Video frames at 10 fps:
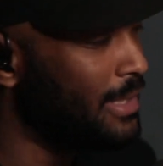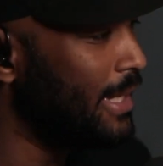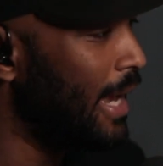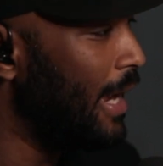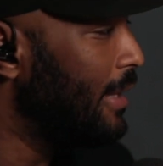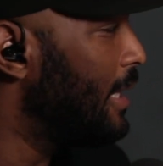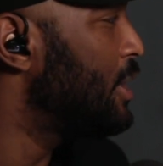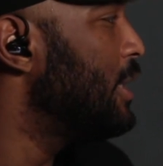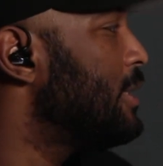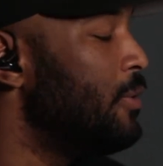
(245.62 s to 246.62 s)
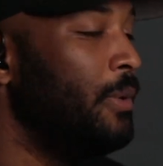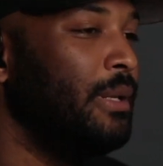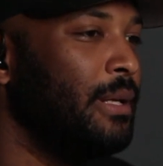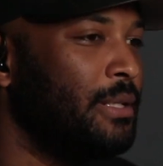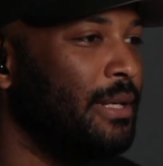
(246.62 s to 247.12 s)
to say that she's doing
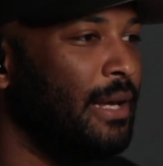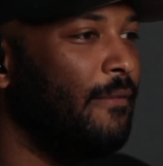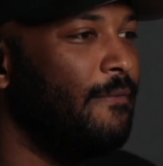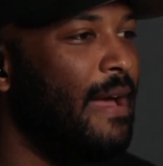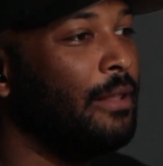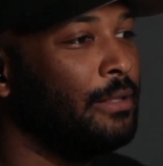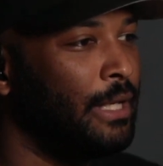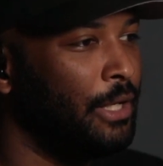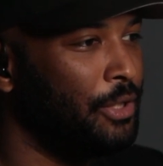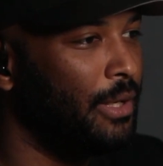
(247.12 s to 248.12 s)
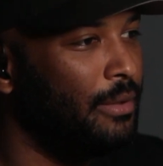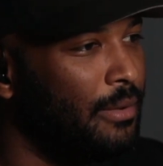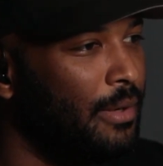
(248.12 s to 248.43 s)
this to get validation.